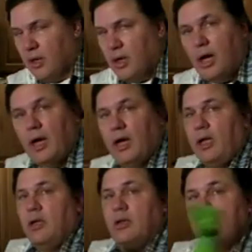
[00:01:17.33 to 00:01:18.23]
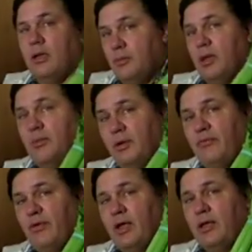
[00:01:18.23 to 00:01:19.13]
I am not a big
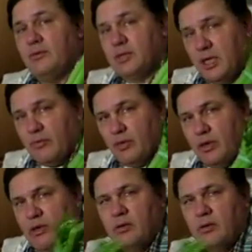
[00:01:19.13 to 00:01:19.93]
fan of celery,